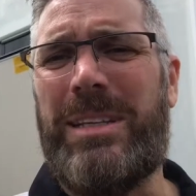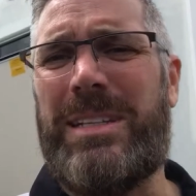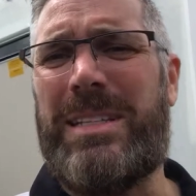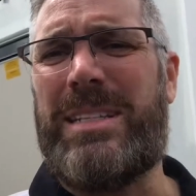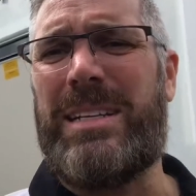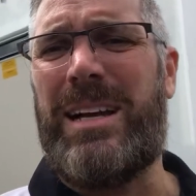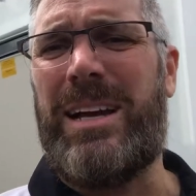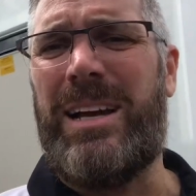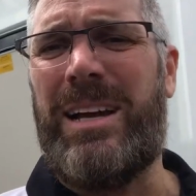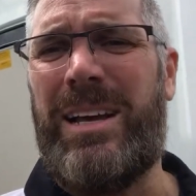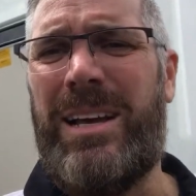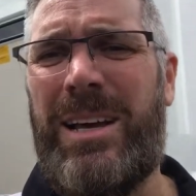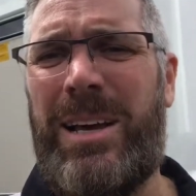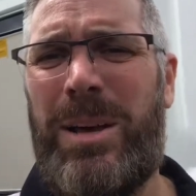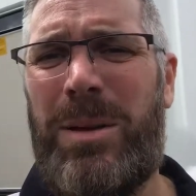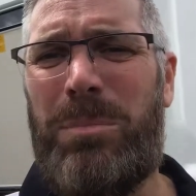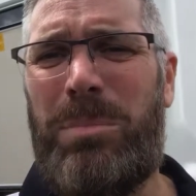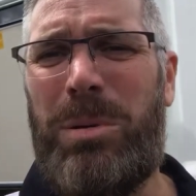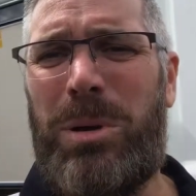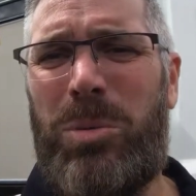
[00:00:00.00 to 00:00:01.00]
that's
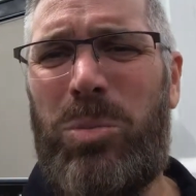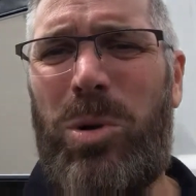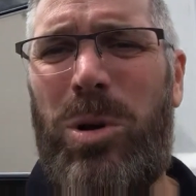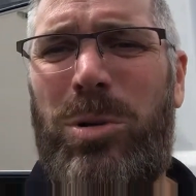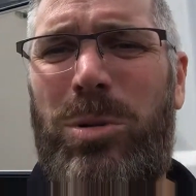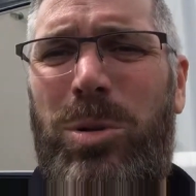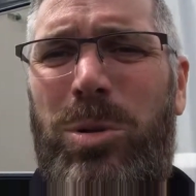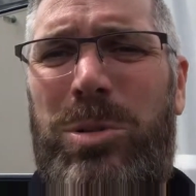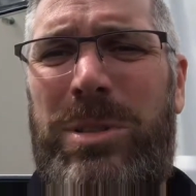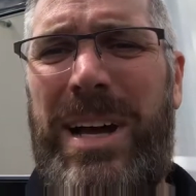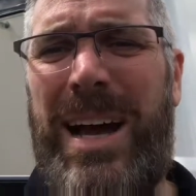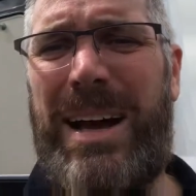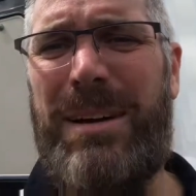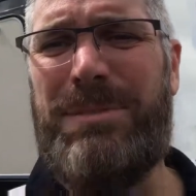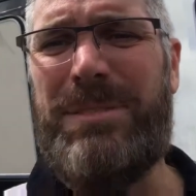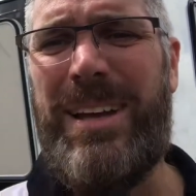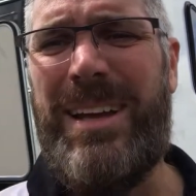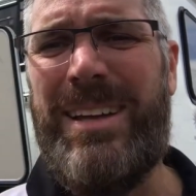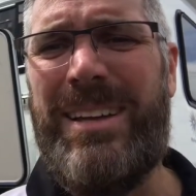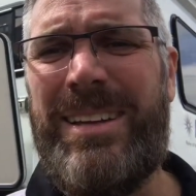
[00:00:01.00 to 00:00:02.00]
been well looked
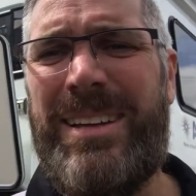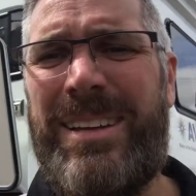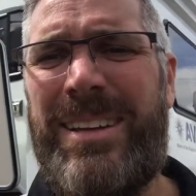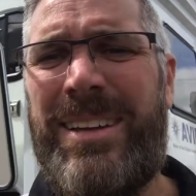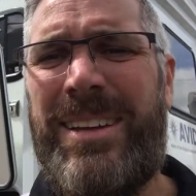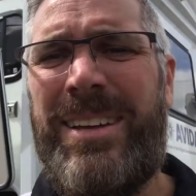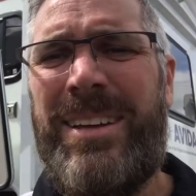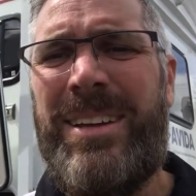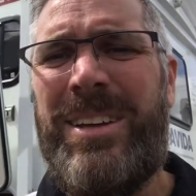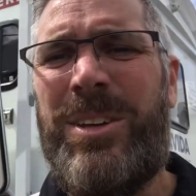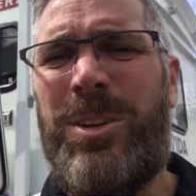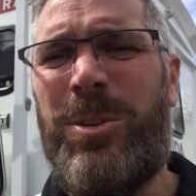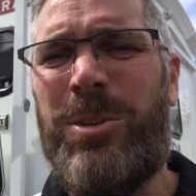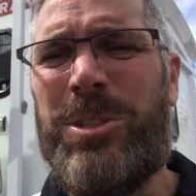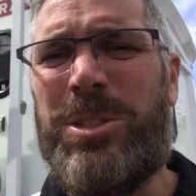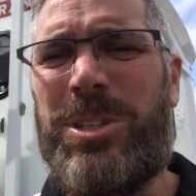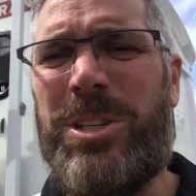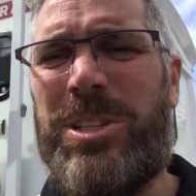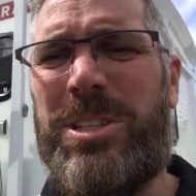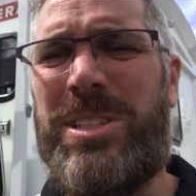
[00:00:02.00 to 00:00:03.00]
after, not
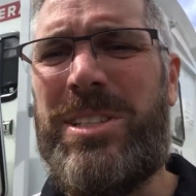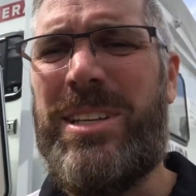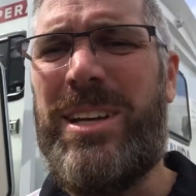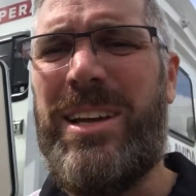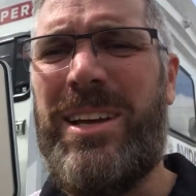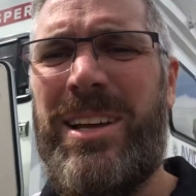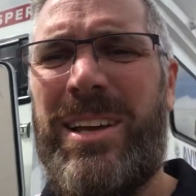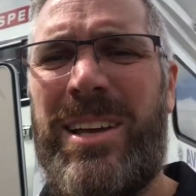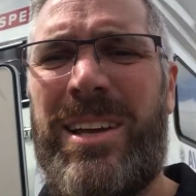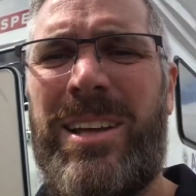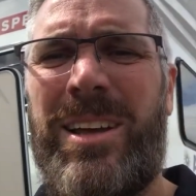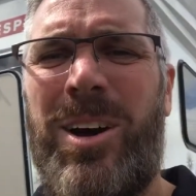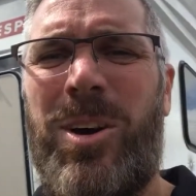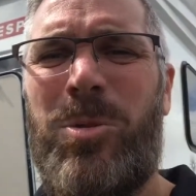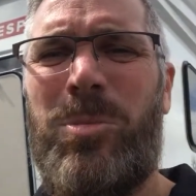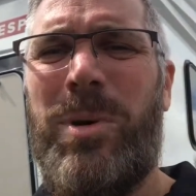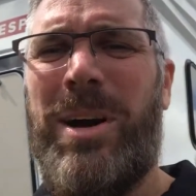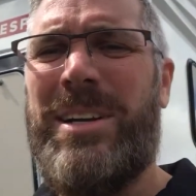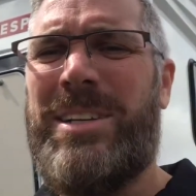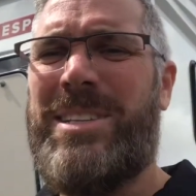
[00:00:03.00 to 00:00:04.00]
just
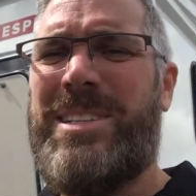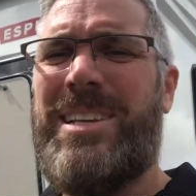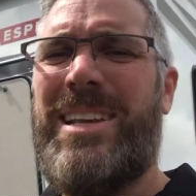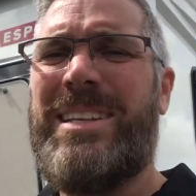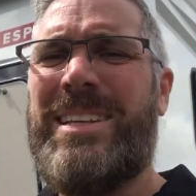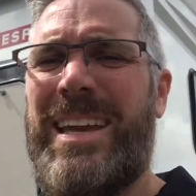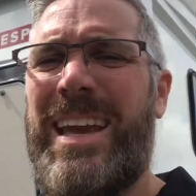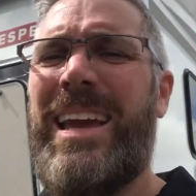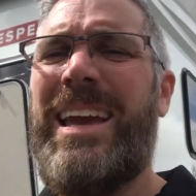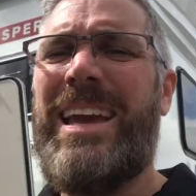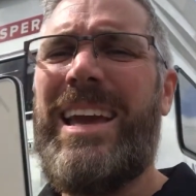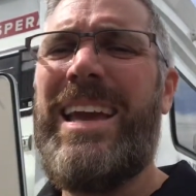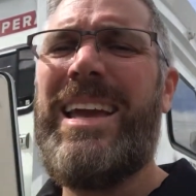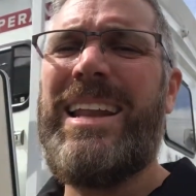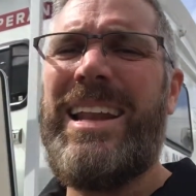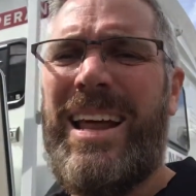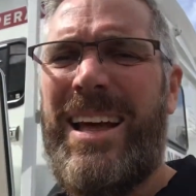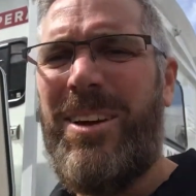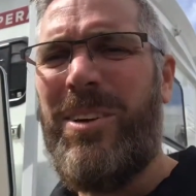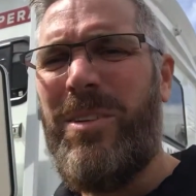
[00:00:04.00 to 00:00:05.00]
old mate said, yeah,
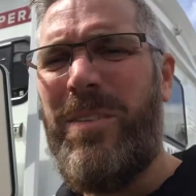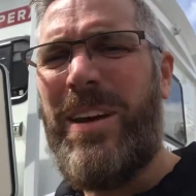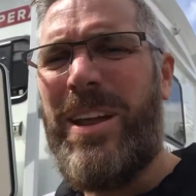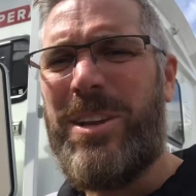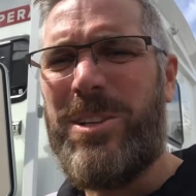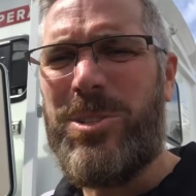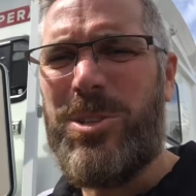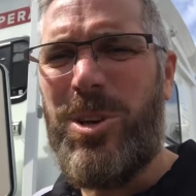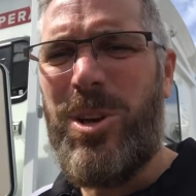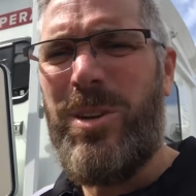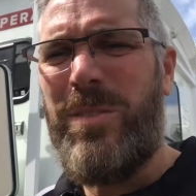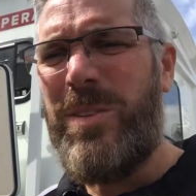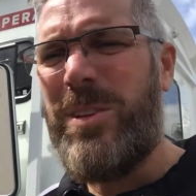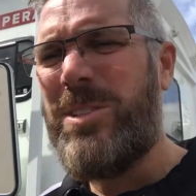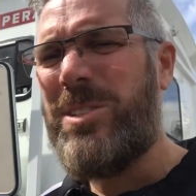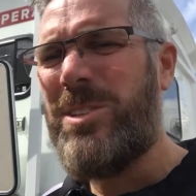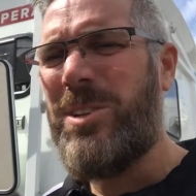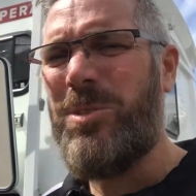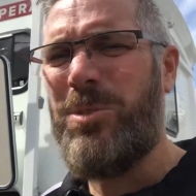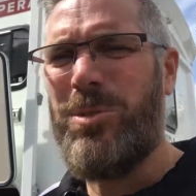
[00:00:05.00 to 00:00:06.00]
no, I've had it
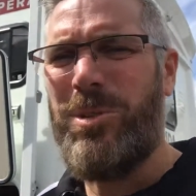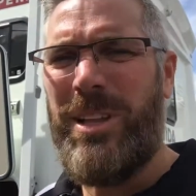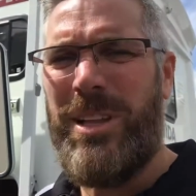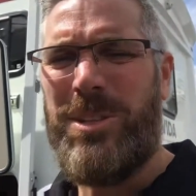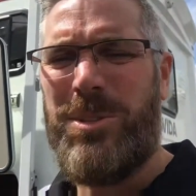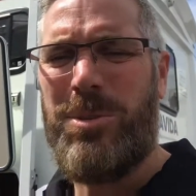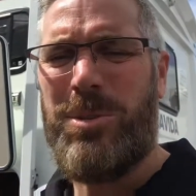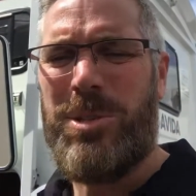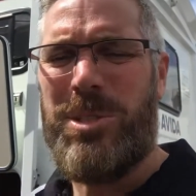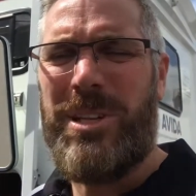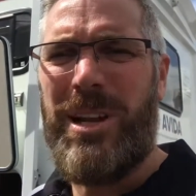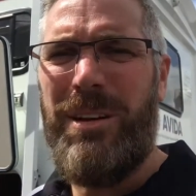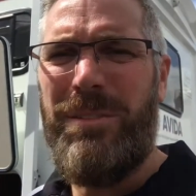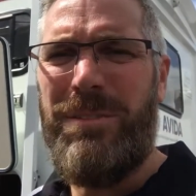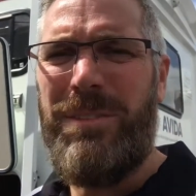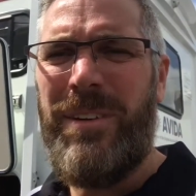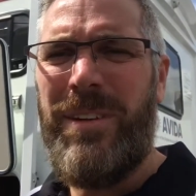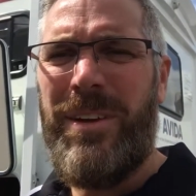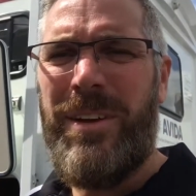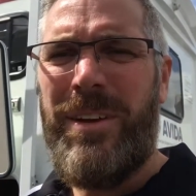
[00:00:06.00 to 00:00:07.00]
serviced and all that sort of
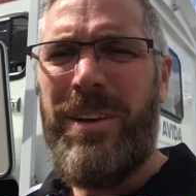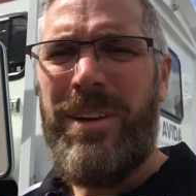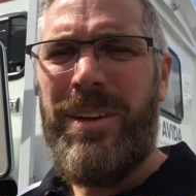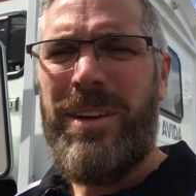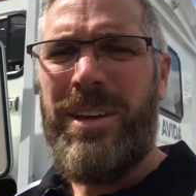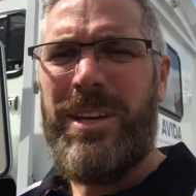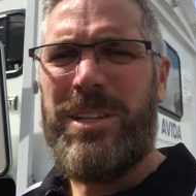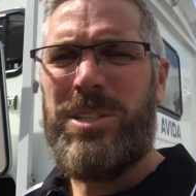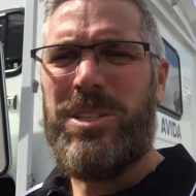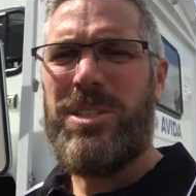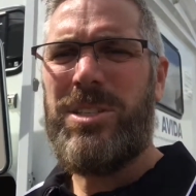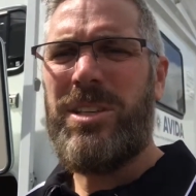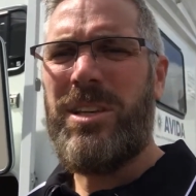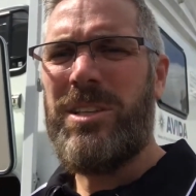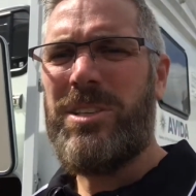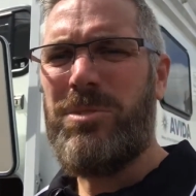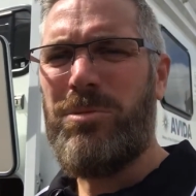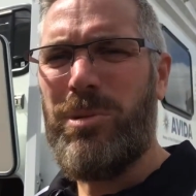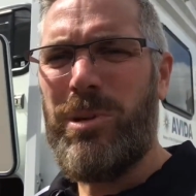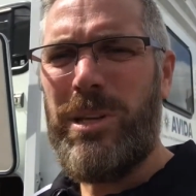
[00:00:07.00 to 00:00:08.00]
stuff.
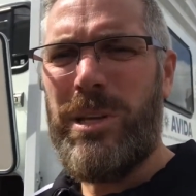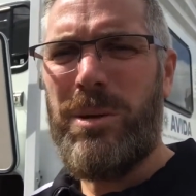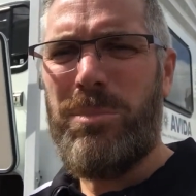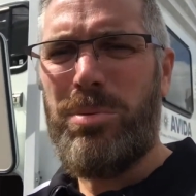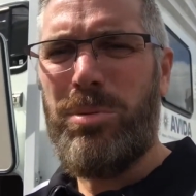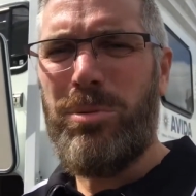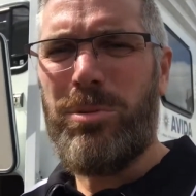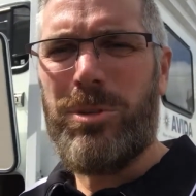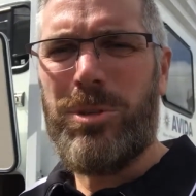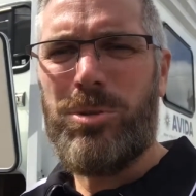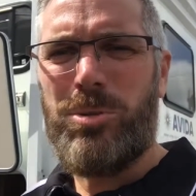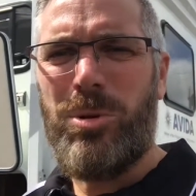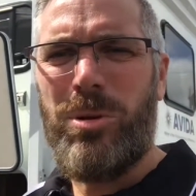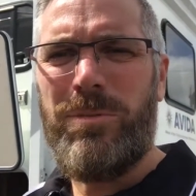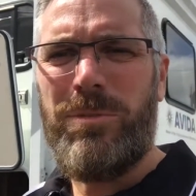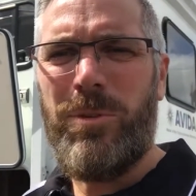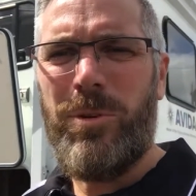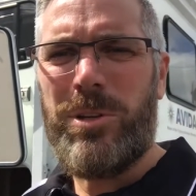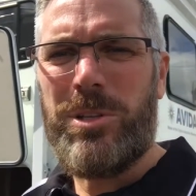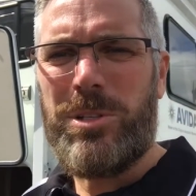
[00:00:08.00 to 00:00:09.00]
It's really important to try
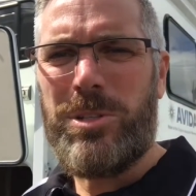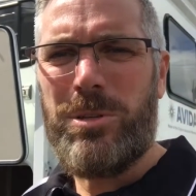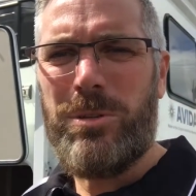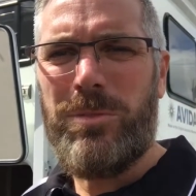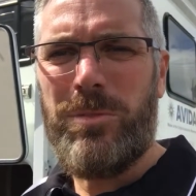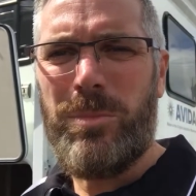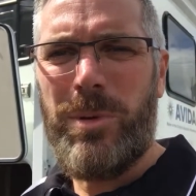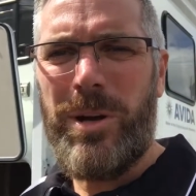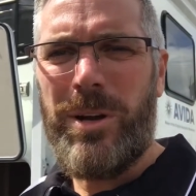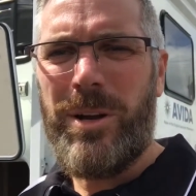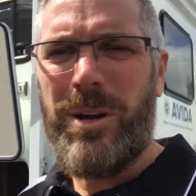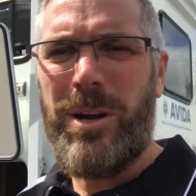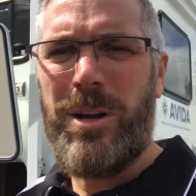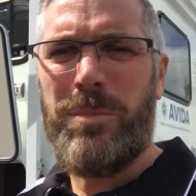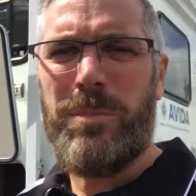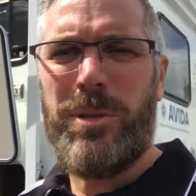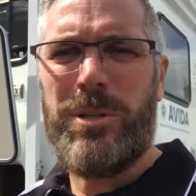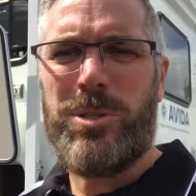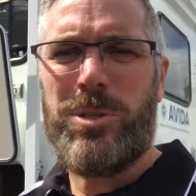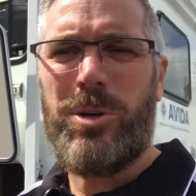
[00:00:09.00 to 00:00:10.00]
and find yourself a
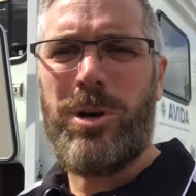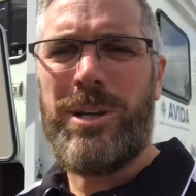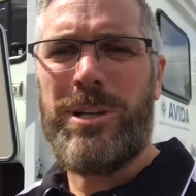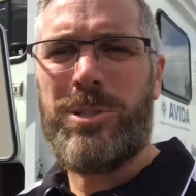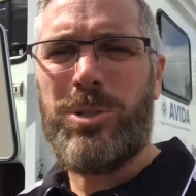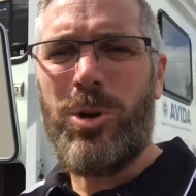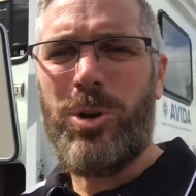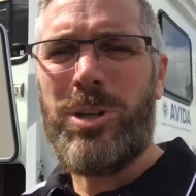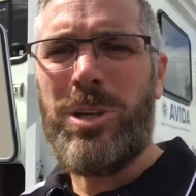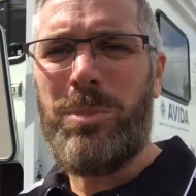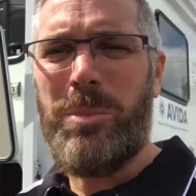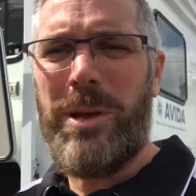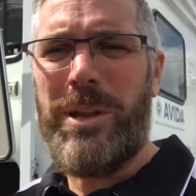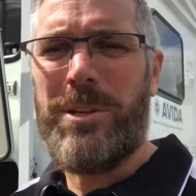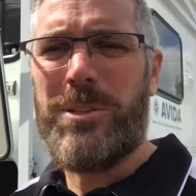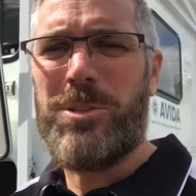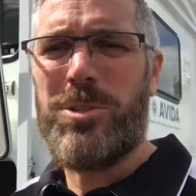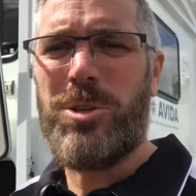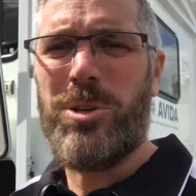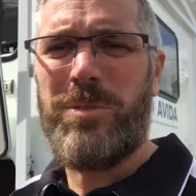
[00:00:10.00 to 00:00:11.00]
motorhome that's got a
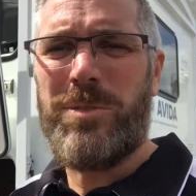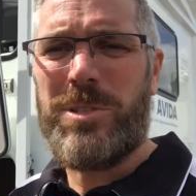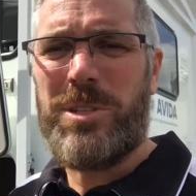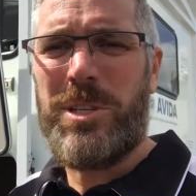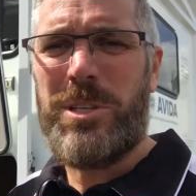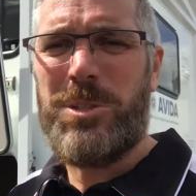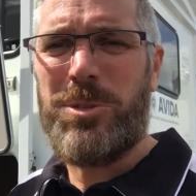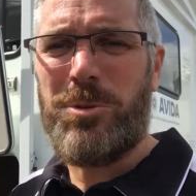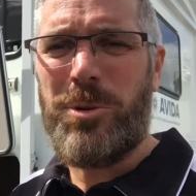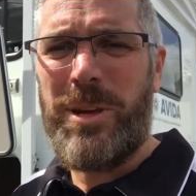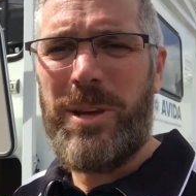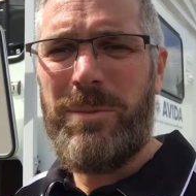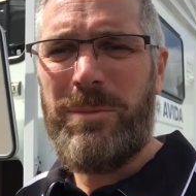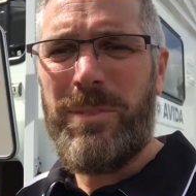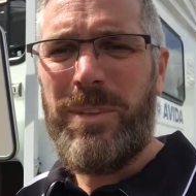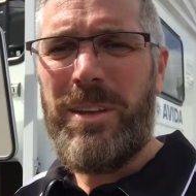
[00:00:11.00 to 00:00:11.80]
documented service history,